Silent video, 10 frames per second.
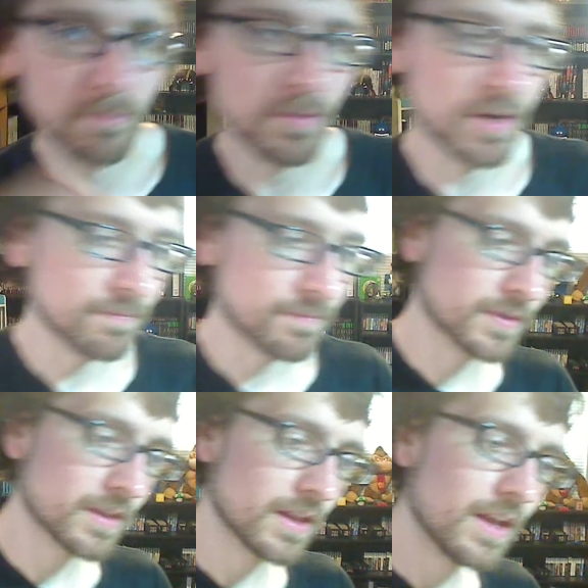But
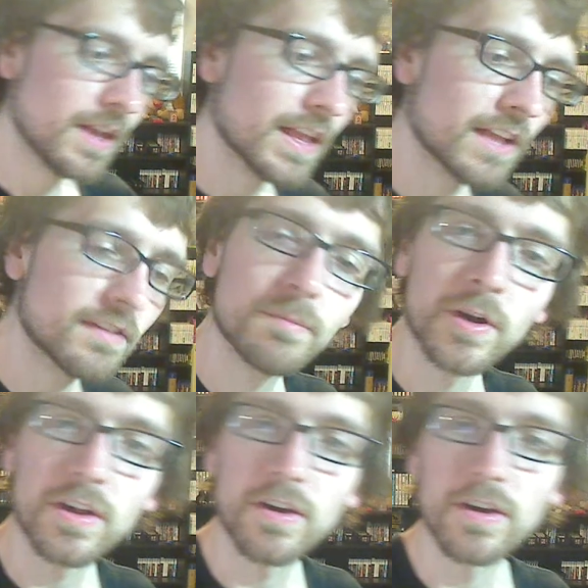that's the
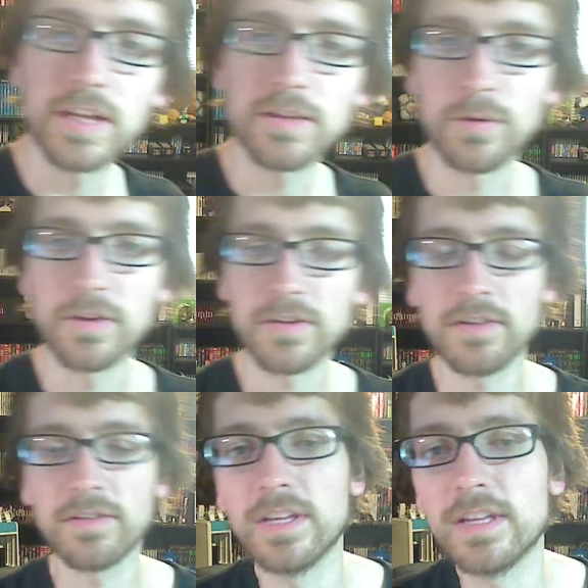Mario Kart 8 toys. I
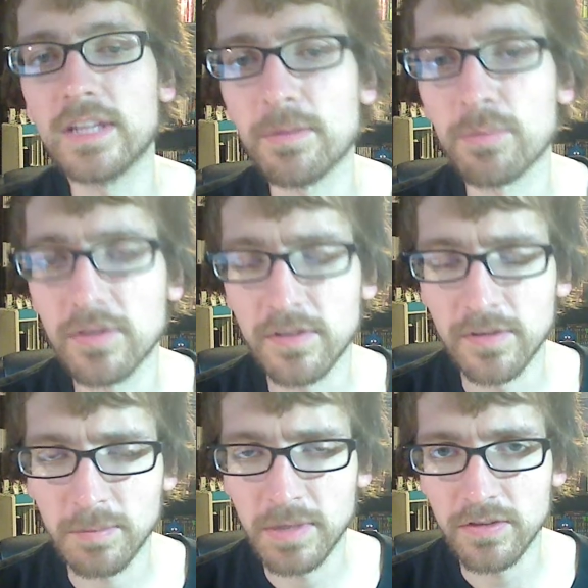still need to get
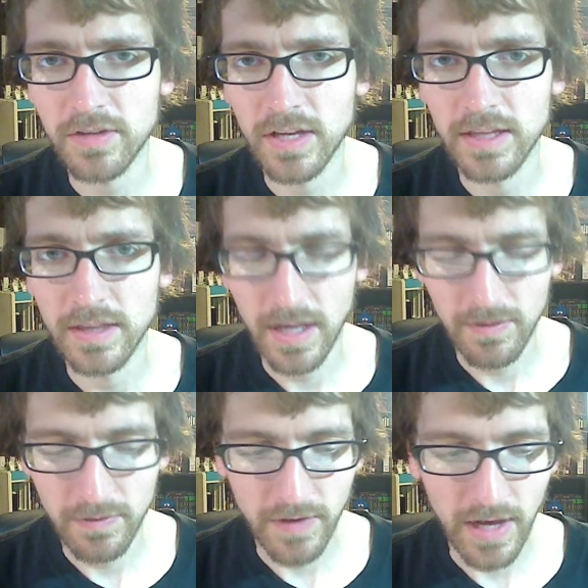Princess Peach, and they
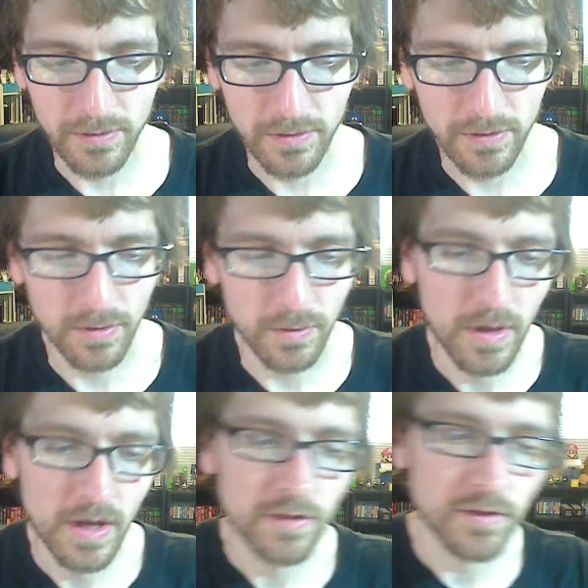have a visor too.
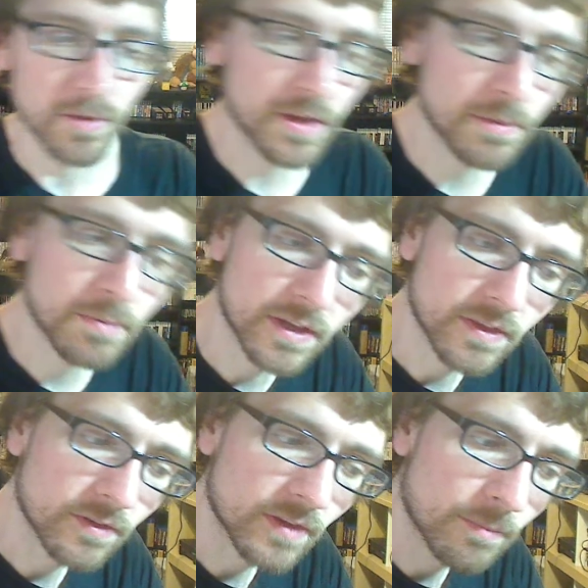So I'll probably pick
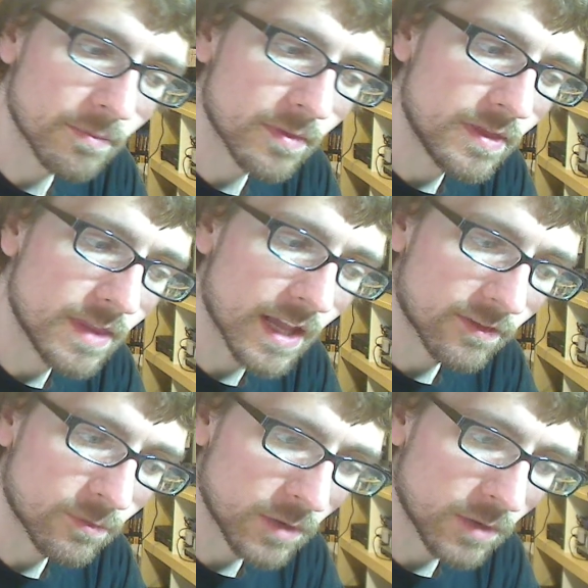those up next